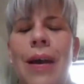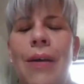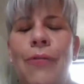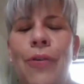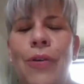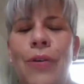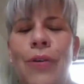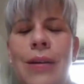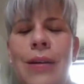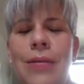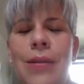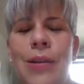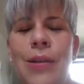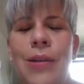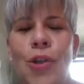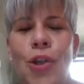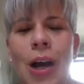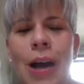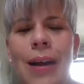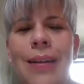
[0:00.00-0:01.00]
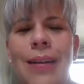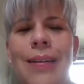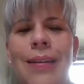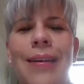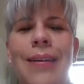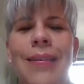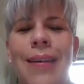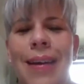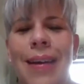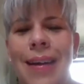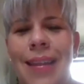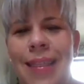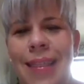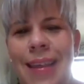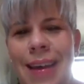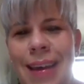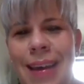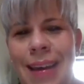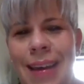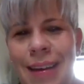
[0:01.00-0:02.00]
for Nestle chocolate, and
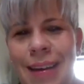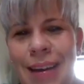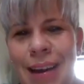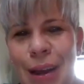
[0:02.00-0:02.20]
then